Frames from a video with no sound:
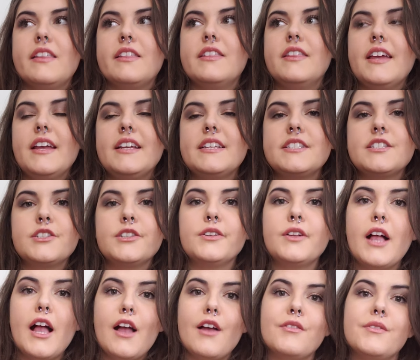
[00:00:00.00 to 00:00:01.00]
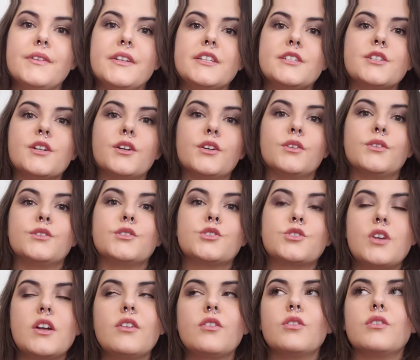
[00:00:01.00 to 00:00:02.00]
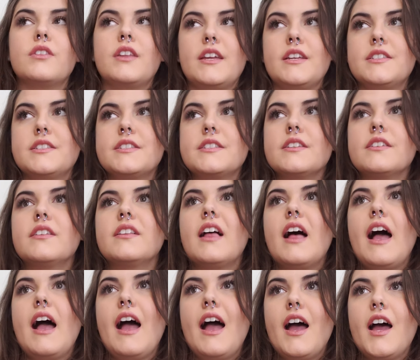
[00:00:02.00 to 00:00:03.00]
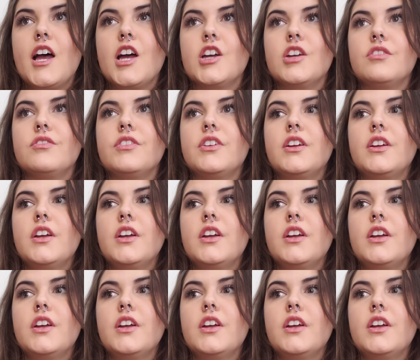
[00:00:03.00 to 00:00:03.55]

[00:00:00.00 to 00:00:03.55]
they still have an internal struggle. They still have